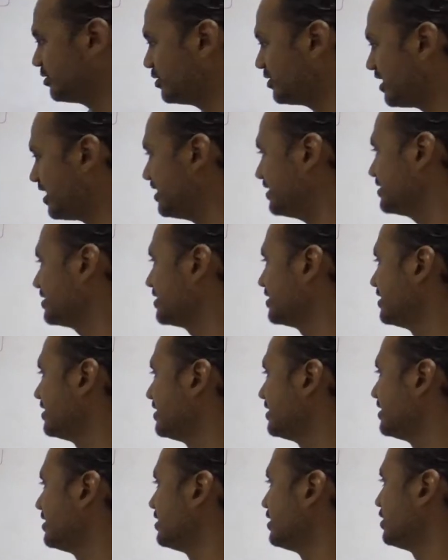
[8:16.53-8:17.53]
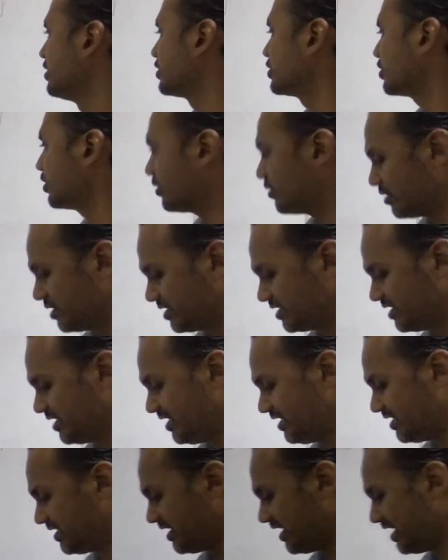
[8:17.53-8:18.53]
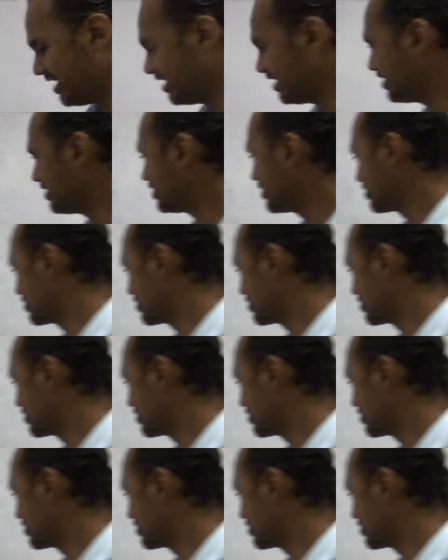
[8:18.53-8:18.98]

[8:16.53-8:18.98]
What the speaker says: right. So this is